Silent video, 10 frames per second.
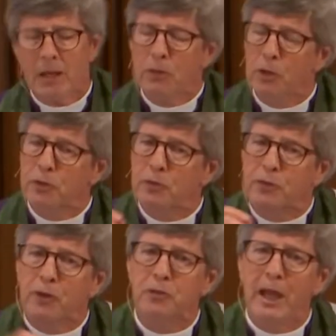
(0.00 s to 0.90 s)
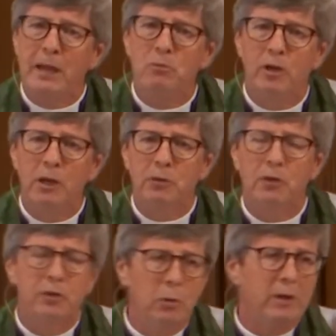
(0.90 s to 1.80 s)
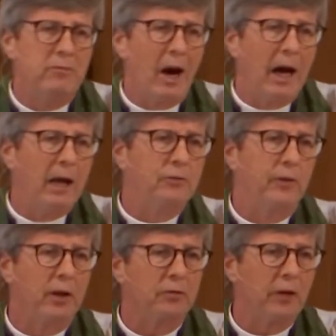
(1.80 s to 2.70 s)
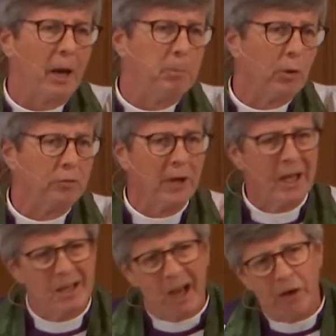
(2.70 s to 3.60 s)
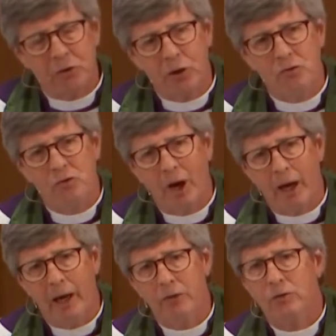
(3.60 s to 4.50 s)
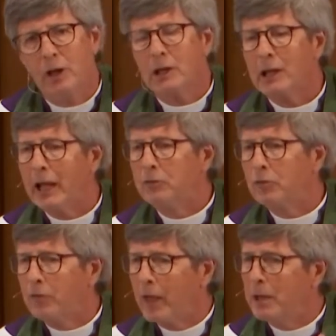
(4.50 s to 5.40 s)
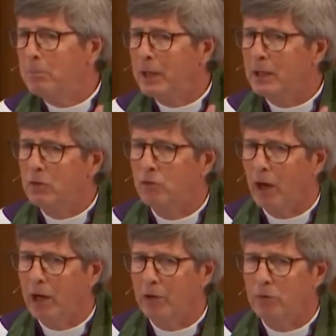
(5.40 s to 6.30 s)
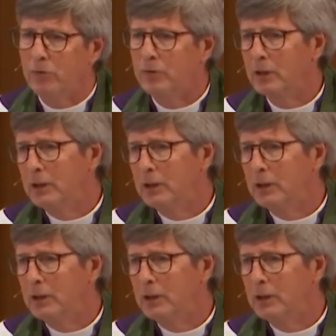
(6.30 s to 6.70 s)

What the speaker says: This is the same Jesus who advised the disciples not to judge lest they be judged,